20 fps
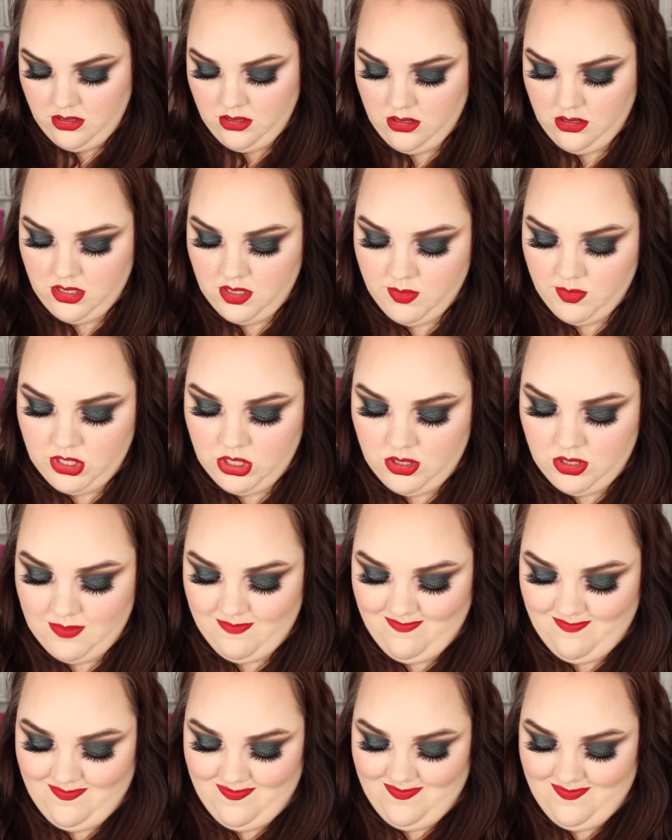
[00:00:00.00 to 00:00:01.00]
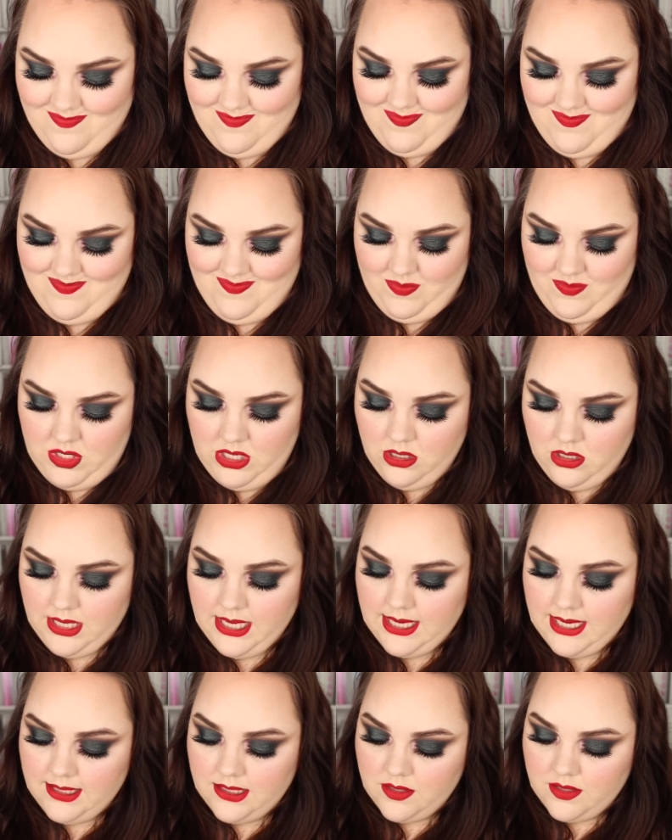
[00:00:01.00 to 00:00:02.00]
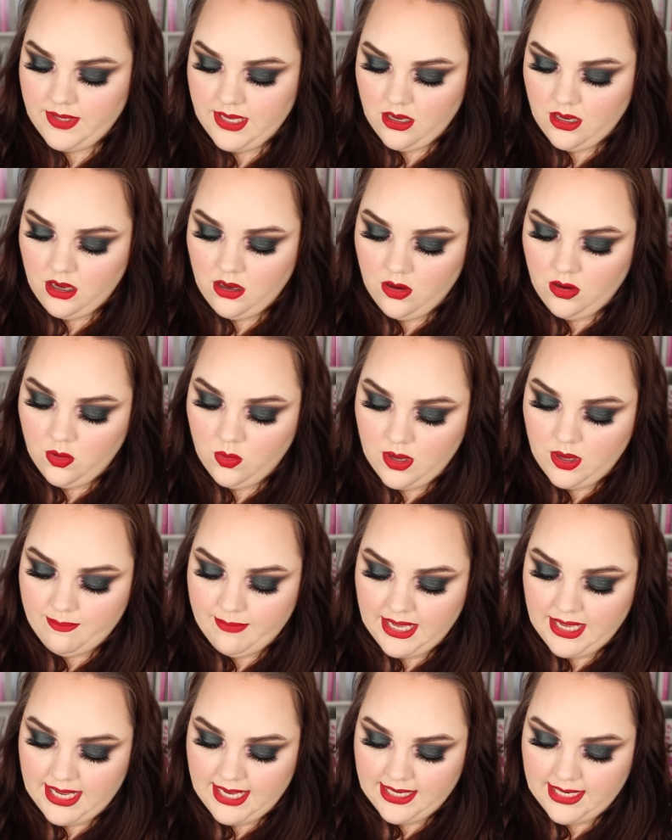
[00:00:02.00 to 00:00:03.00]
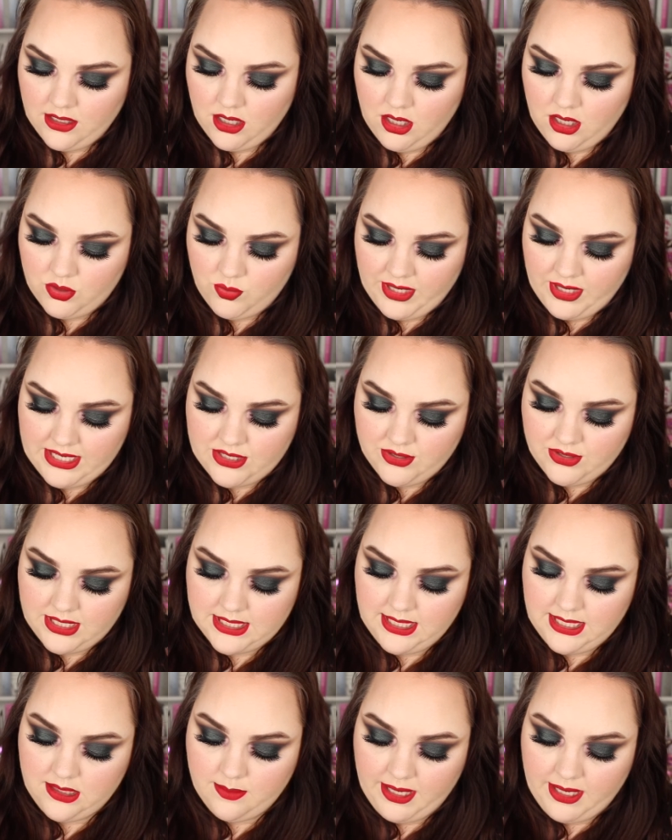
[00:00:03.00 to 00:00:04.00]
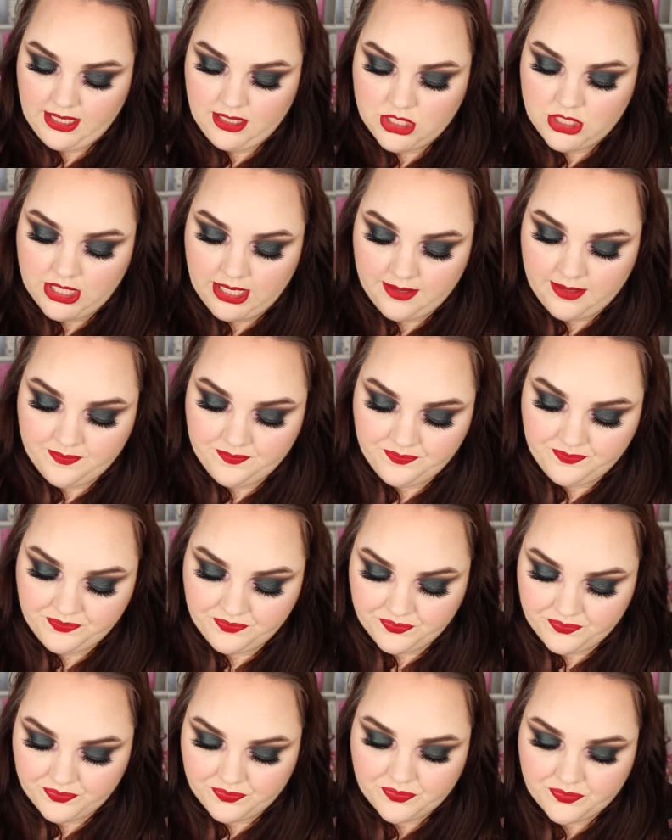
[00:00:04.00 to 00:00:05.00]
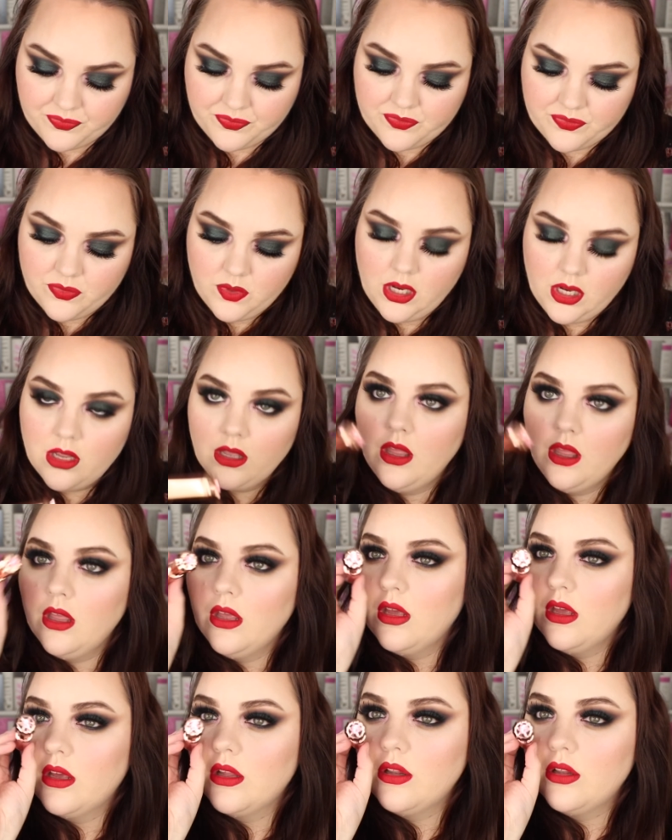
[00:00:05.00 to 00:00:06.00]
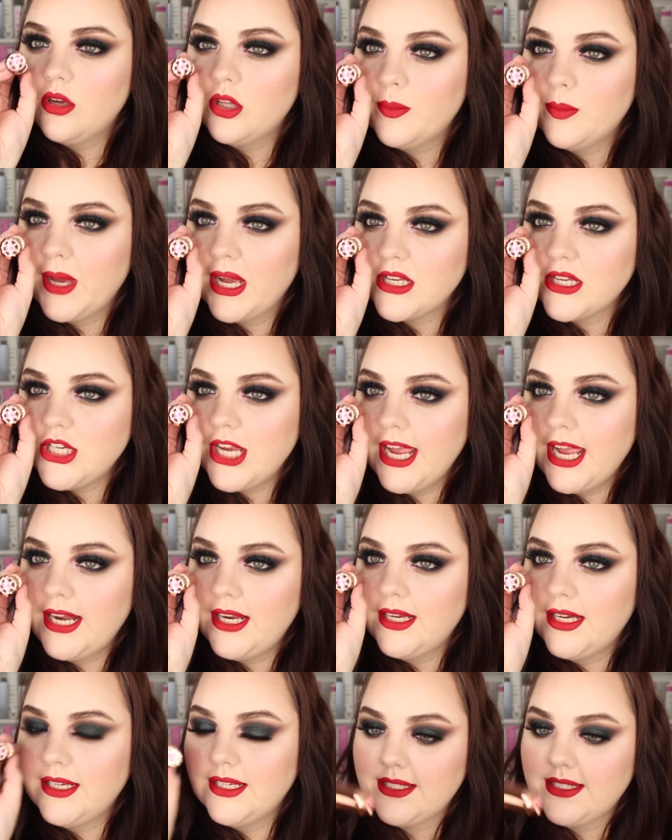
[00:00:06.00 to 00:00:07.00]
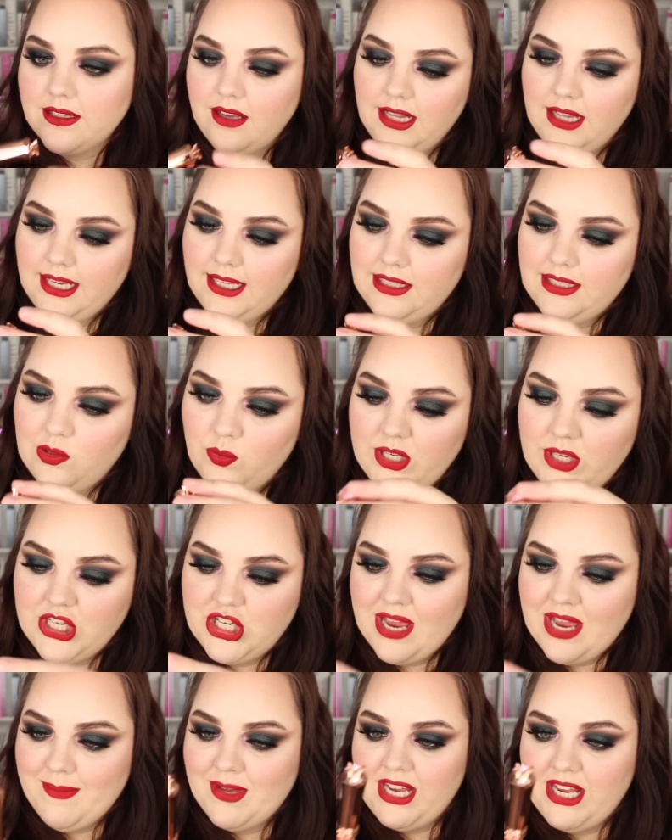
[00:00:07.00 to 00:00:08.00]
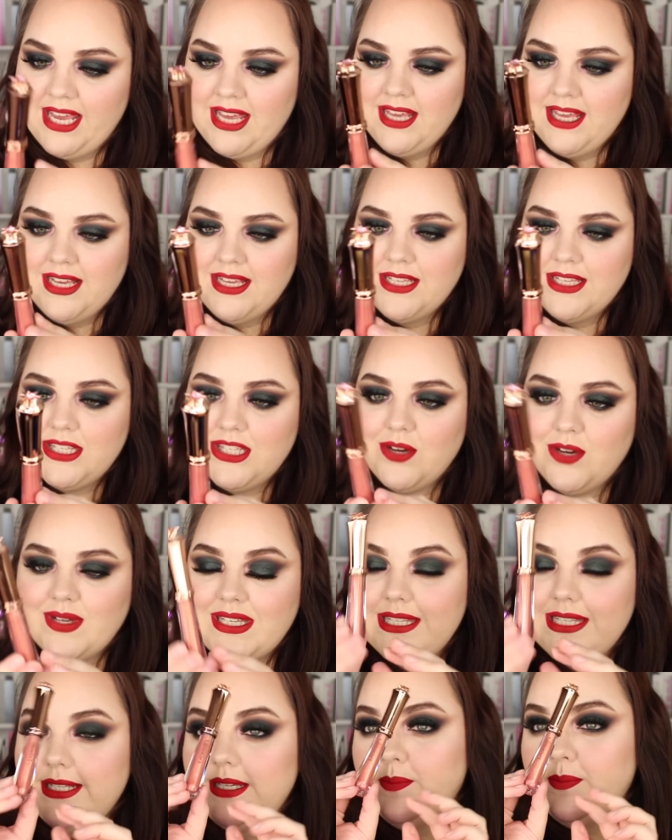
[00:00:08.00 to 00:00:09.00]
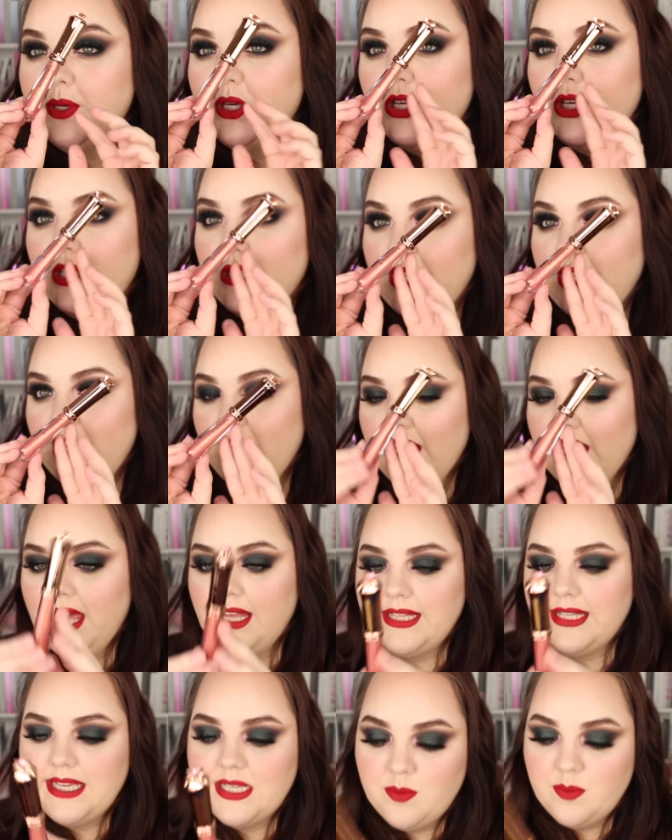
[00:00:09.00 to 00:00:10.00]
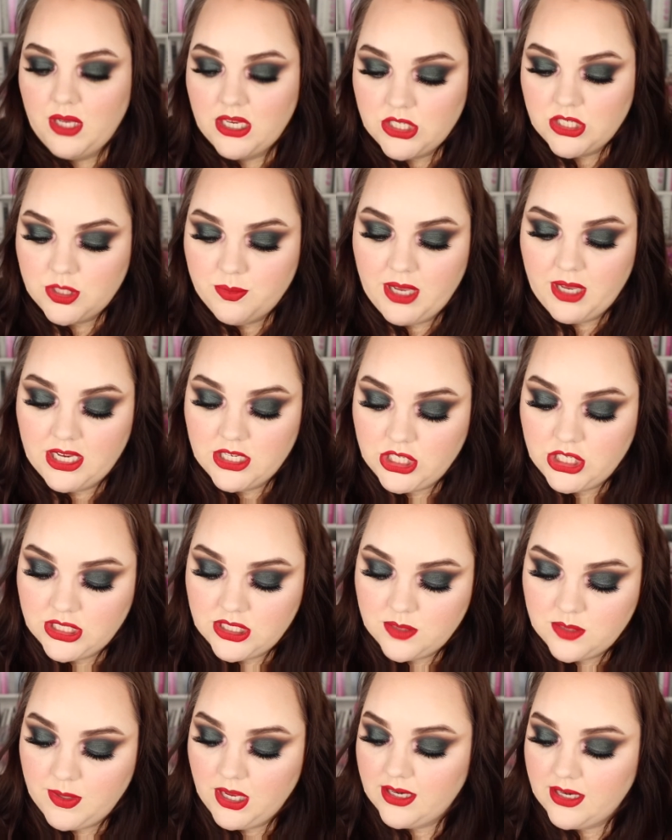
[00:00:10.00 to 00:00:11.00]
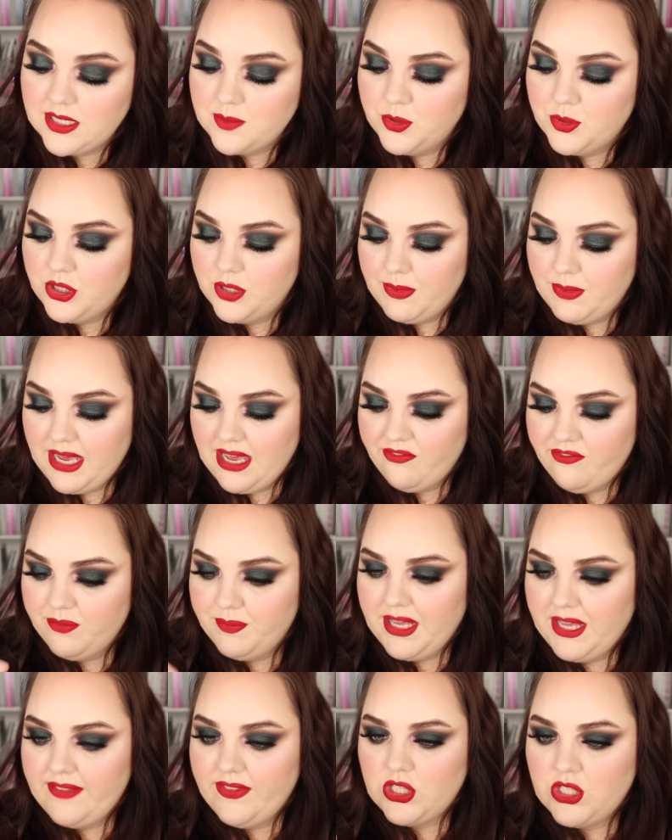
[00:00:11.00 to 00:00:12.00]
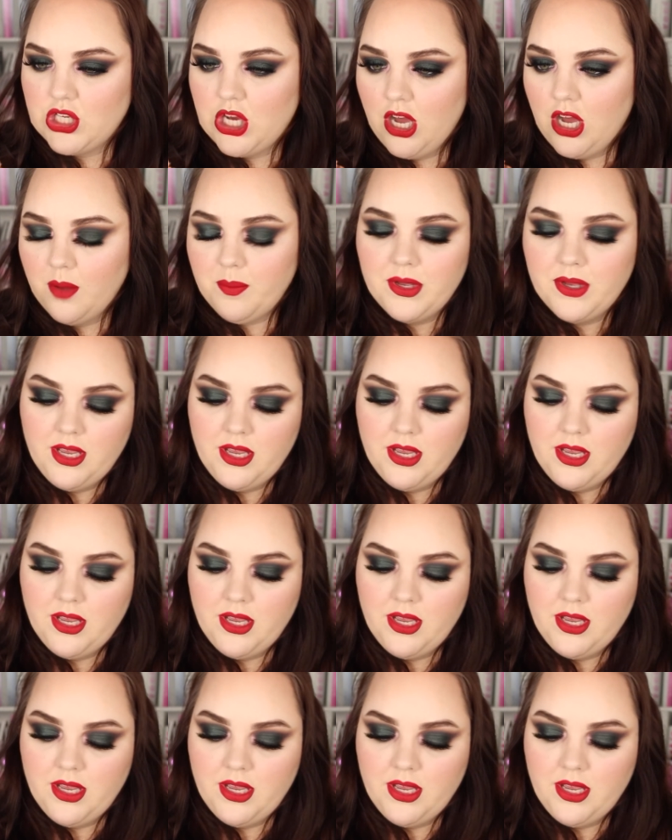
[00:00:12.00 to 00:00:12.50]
Let me just get into it. Oh my god, wait till you see the packaging. Look at the packaging. It's got like a little wee gem on it. So it's the typical LA Splash packaging, to be honest, but apart from like the top.